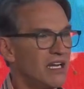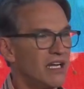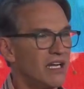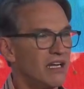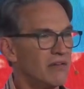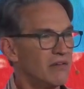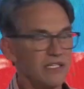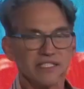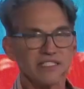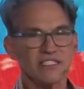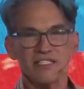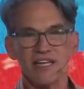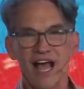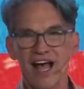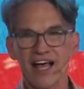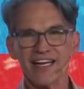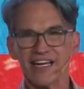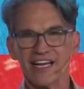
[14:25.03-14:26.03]
Well, it's
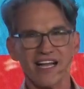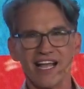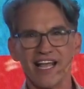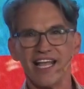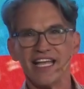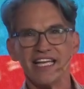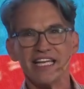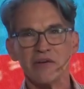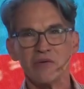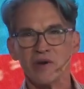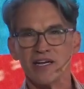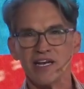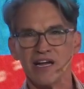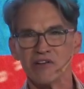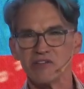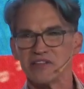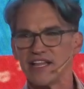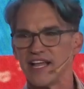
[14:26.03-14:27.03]
not anyone
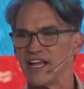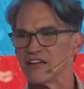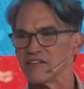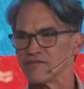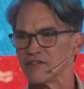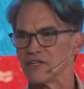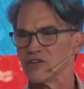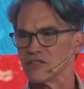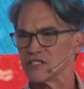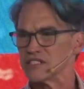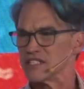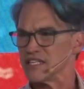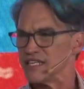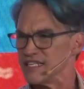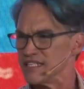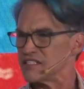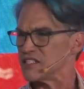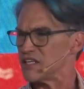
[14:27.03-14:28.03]
out there, folks.
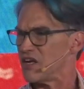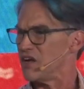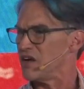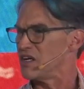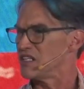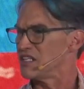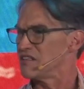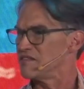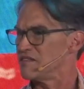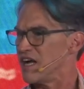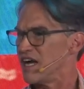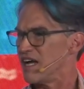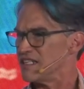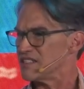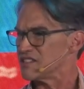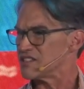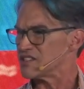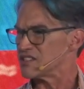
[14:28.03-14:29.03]
It's all of
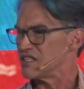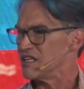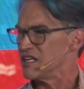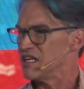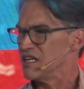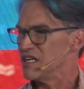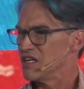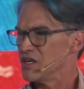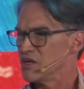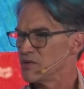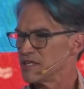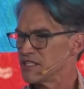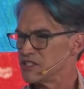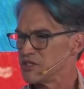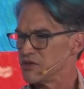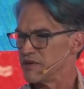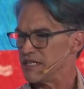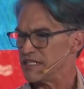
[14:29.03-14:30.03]
us who are
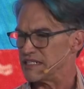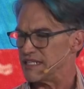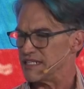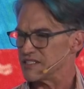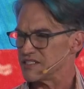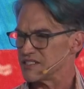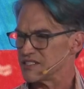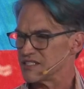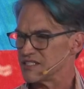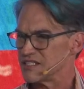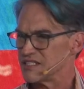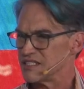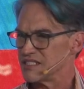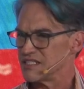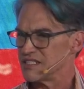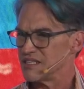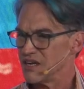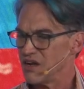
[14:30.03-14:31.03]
doing this.
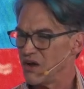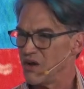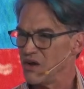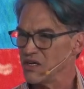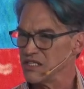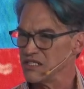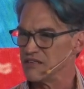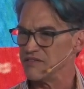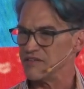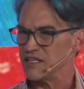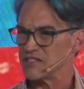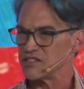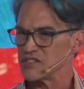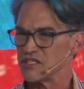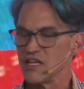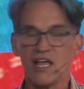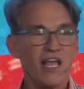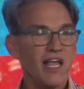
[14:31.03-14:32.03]
All of us.
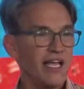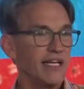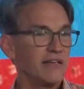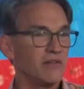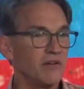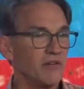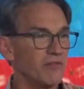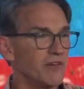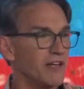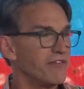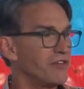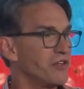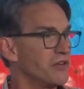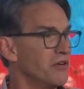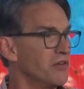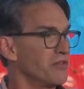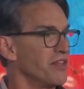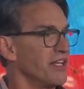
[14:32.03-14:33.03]
And if you
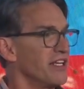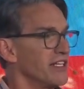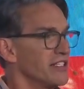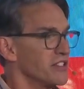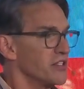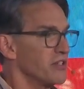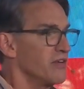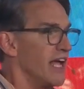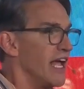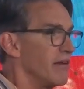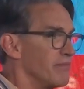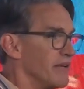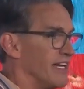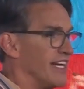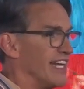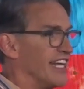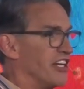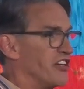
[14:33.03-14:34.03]
don't think it's
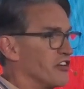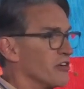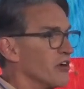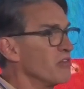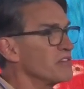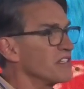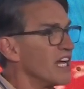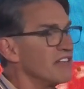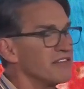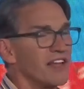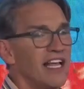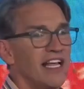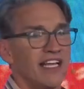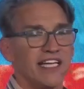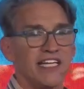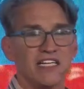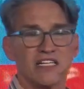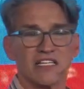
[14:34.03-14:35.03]
happening in your own life,
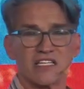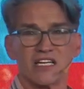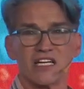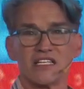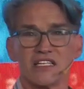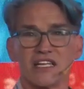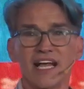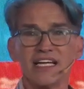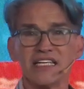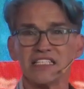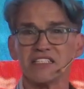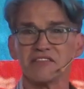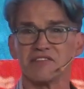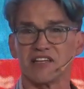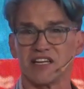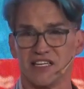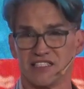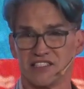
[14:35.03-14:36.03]
in the
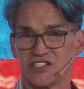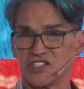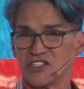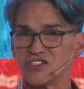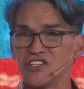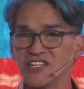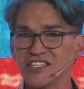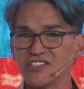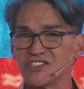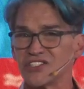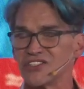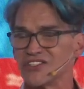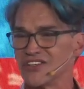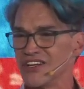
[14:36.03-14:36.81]
collective consciousness,